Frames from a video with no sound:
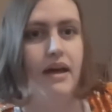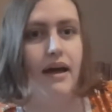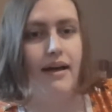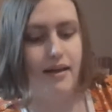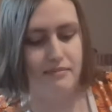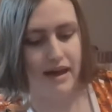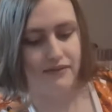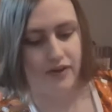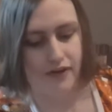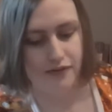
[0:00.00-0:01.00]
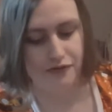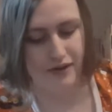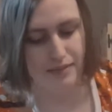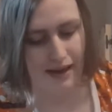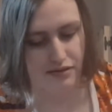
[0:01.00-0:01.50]
I've got
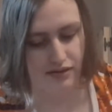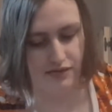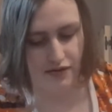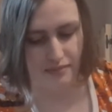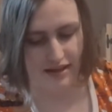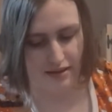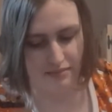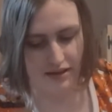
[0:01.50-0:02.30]
three passies from them.